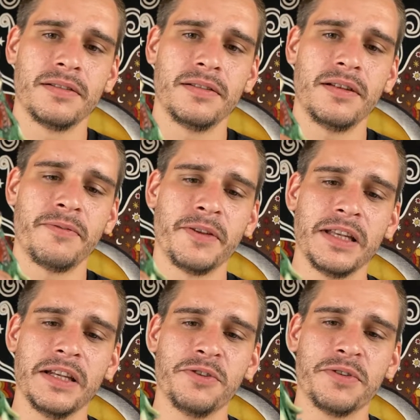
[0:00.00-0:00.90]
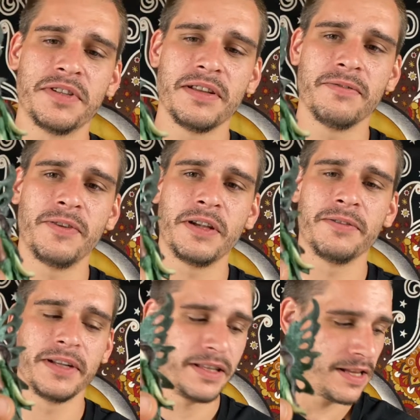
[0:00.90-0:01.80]
Definitely an interesting
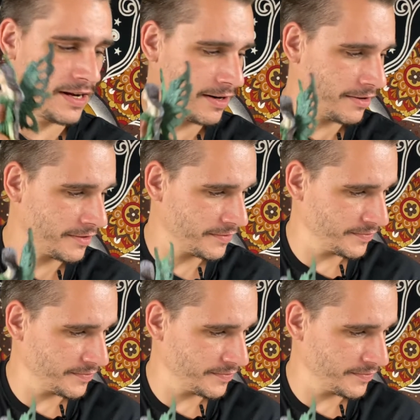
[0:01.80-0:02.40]
figurine there.